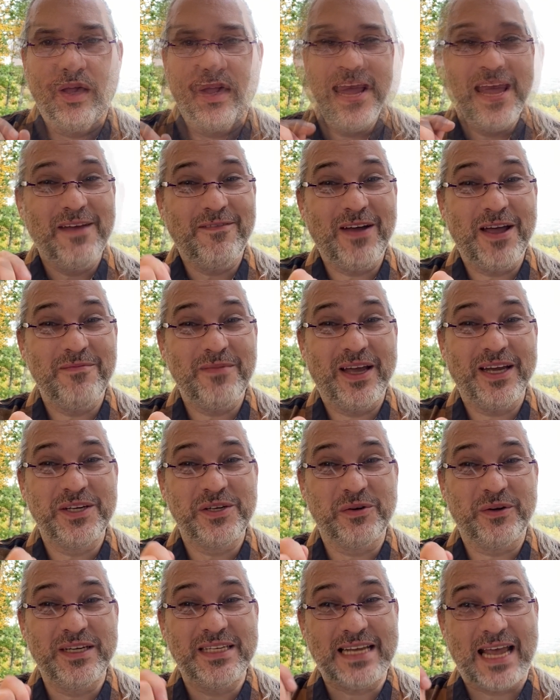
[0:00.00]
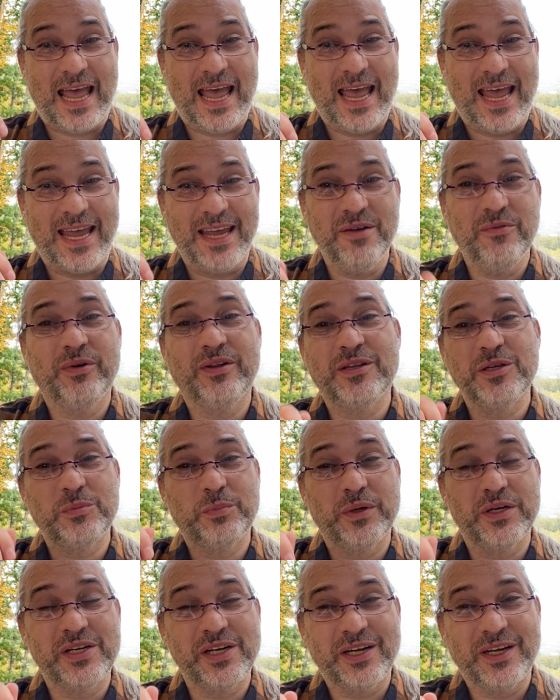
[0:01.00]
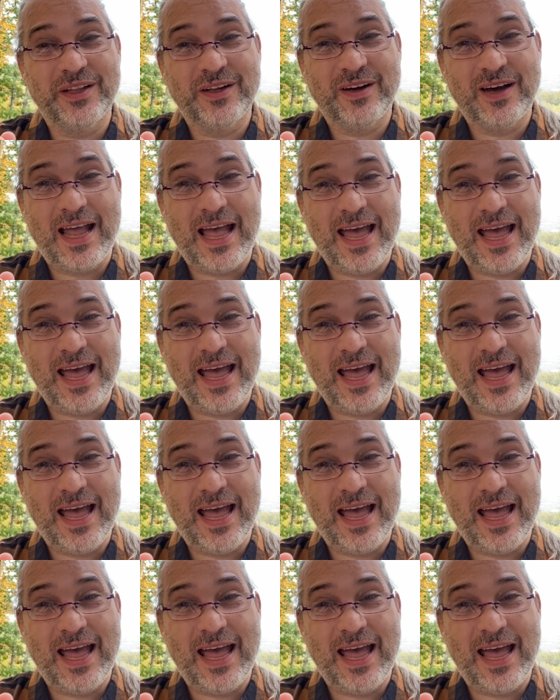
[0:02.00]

If I make choice A with this particular